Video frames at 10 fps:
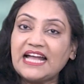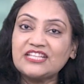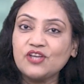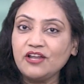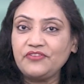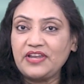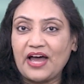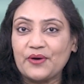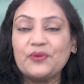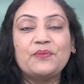That's all for
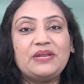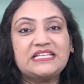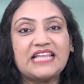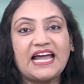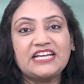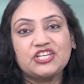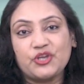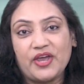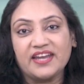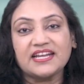now. Please like,
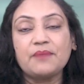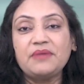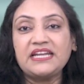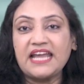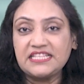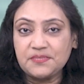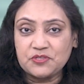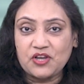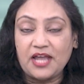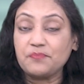share, comment and
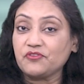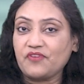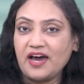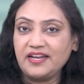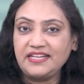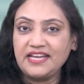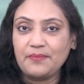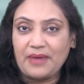subscribe to VAR India